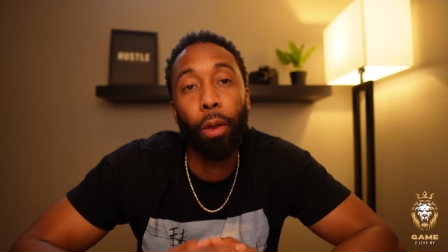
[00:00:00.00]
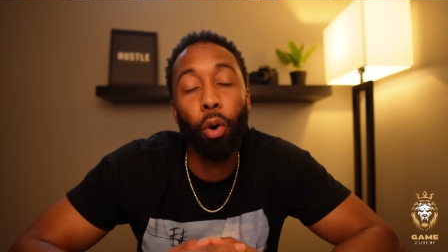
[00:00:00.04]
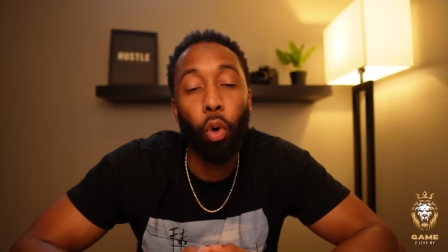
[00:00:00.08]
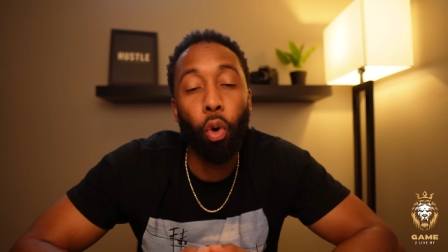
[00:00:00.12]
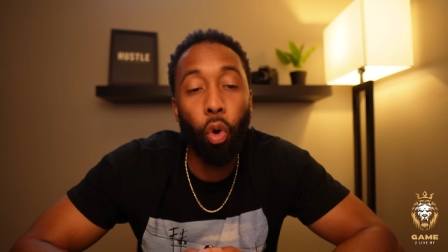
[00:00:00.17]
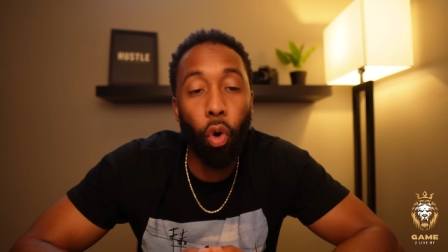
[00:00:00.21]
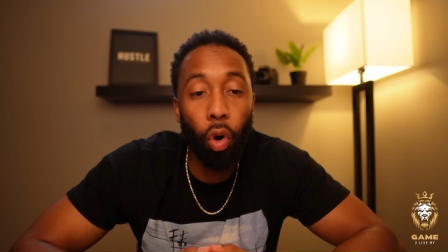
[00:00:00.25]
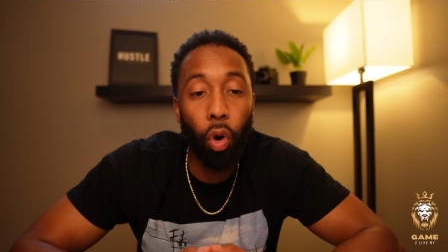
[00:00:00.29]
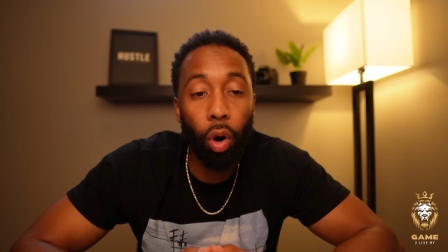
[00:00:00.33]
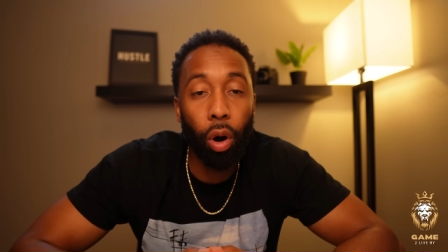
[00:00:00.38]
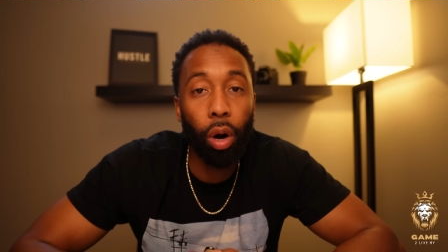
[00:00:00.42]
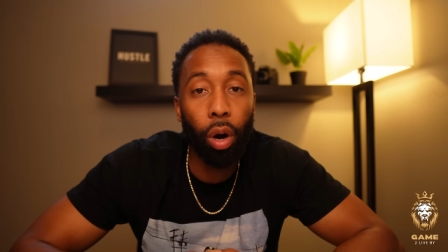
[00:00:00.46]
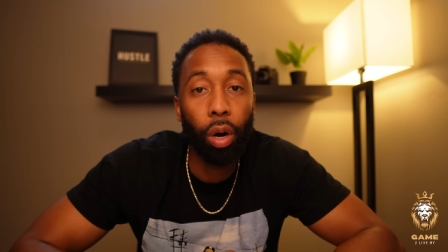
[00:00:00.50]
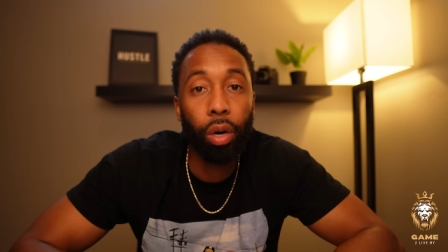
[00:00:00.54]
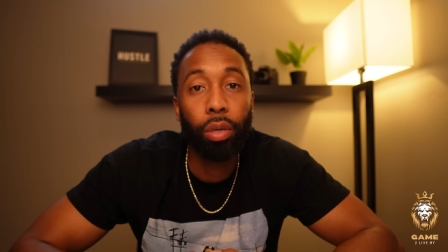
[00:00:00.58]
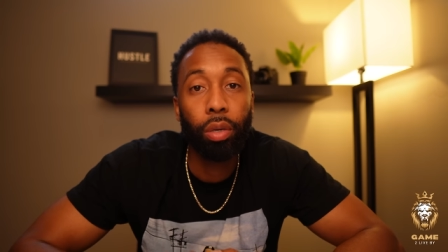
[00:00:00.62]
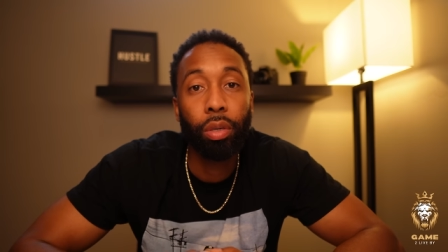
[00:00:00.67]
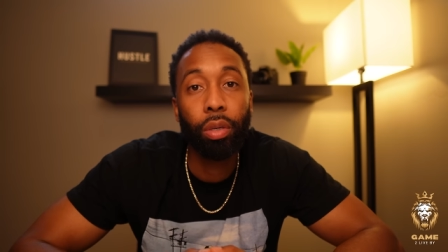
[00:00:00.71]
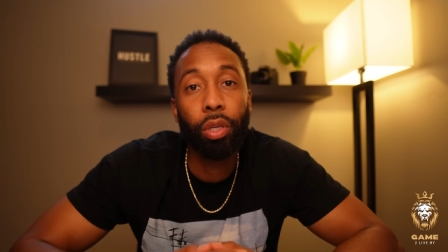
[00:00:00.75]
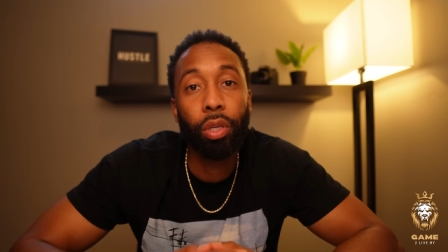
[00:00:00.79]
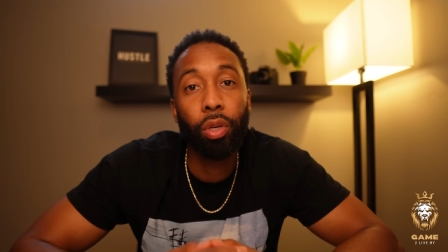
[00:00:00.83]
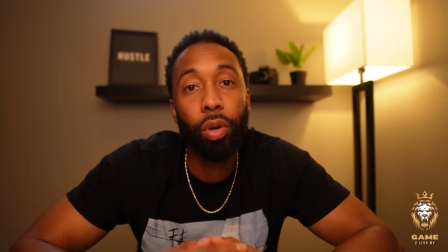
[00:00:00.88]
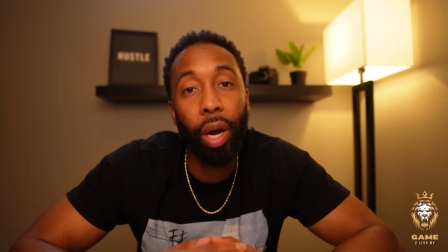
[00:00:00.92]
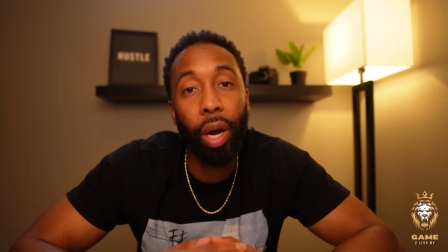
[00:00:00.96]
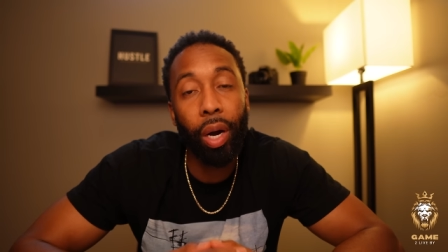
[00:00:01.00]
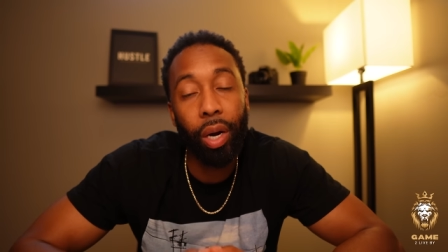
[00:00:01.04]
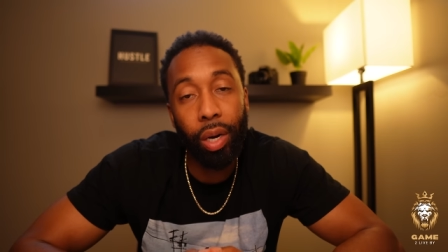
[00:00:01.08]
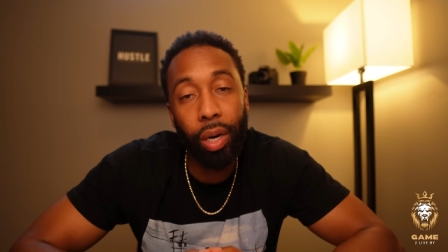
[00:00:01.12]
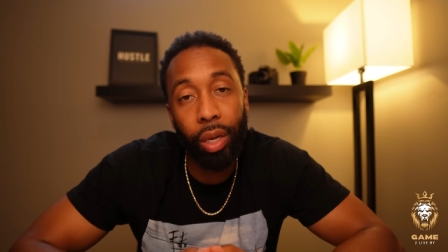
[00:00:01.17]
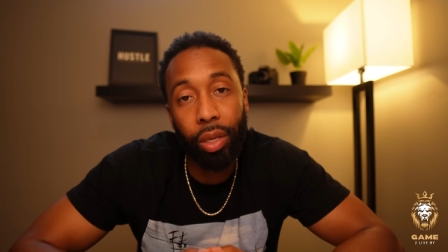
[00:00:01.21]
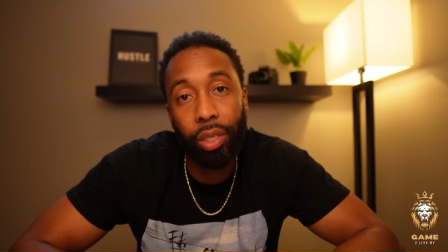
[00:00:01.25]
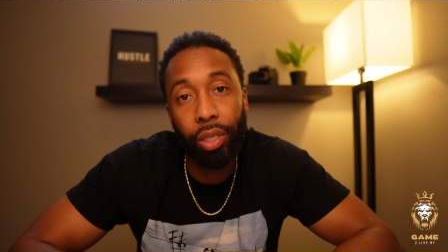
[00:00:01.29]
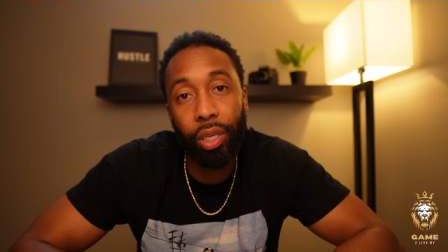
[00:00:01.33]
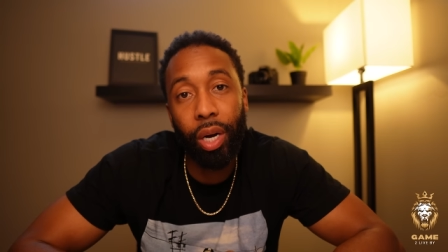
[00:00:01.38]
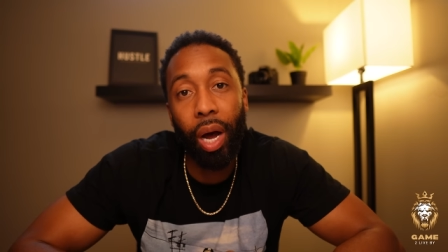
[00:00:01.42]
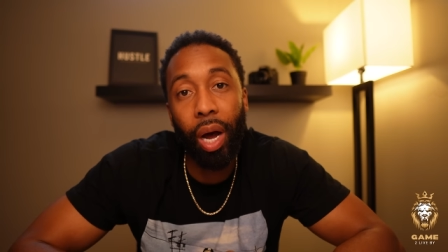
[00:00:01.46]
or you got
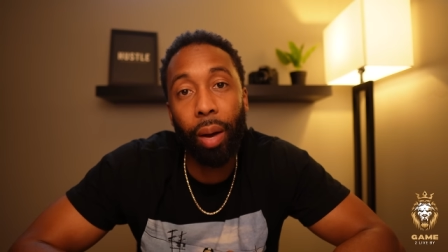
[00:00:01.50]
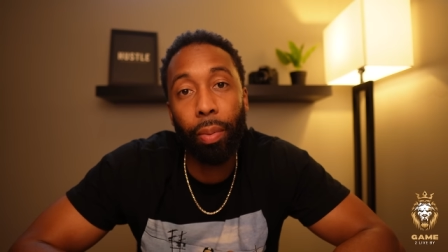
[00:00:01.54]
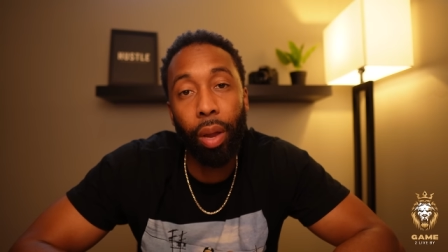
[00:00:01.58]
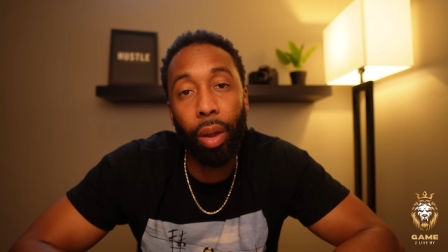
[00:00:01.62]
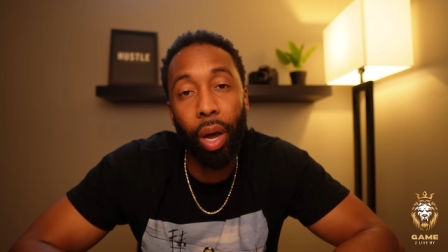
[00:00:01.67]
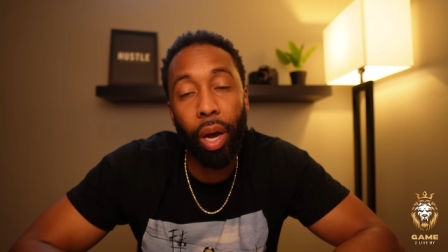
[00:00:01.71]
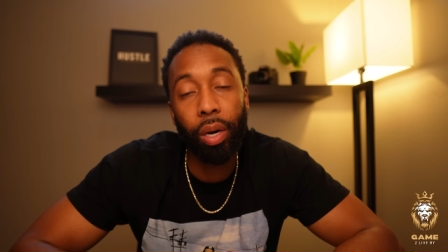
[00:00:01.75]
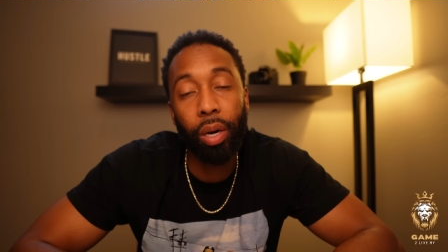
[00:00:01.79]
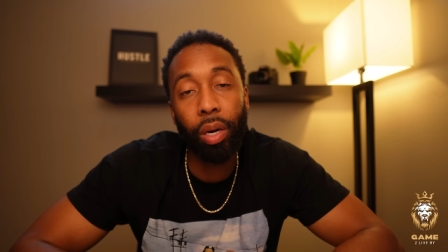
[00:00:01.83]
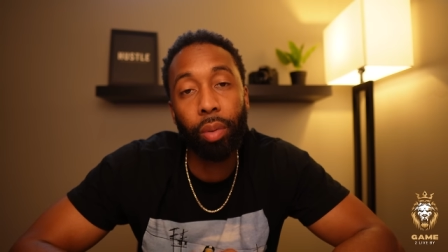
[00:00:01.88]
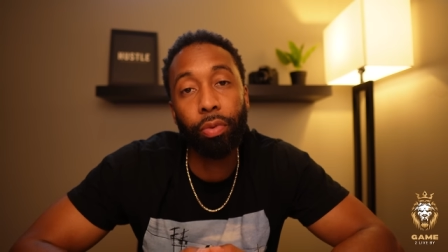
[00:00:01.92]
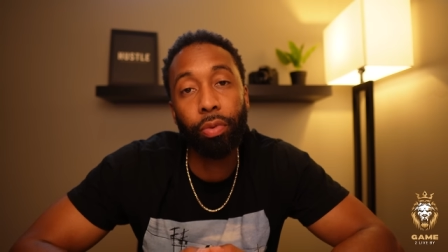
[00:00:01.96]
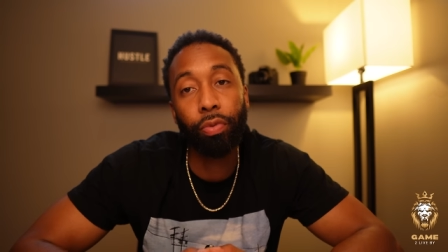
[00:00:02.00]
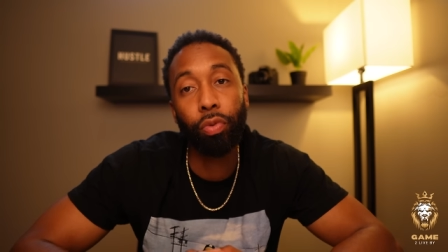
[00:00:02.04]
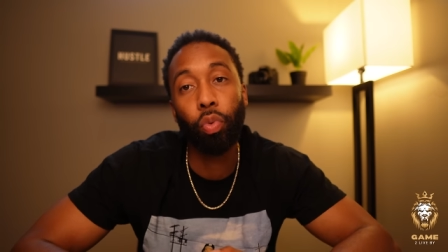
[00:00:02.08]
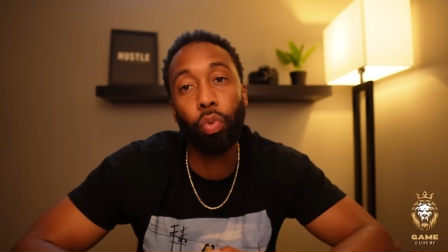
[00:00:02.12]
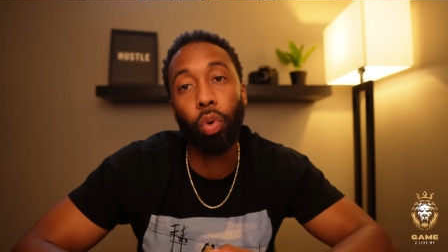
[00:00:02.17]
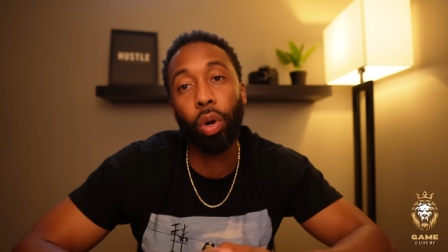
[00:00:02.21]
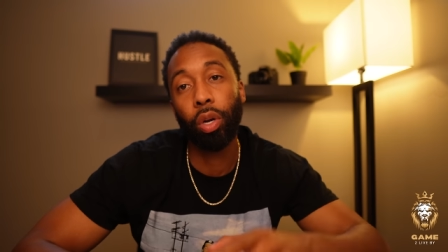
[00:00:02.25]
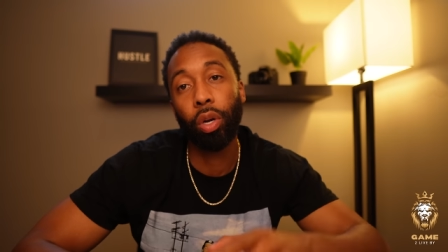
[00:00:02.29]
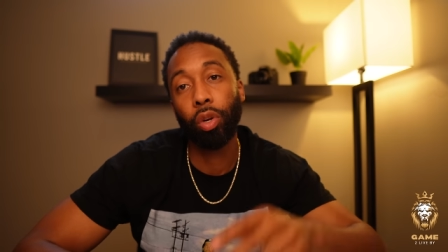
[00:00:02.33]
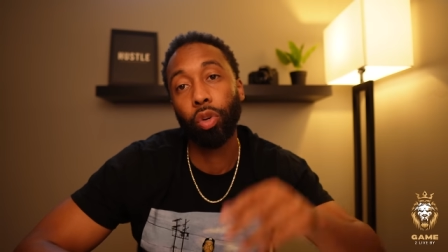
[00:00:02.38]
another job lined up if you want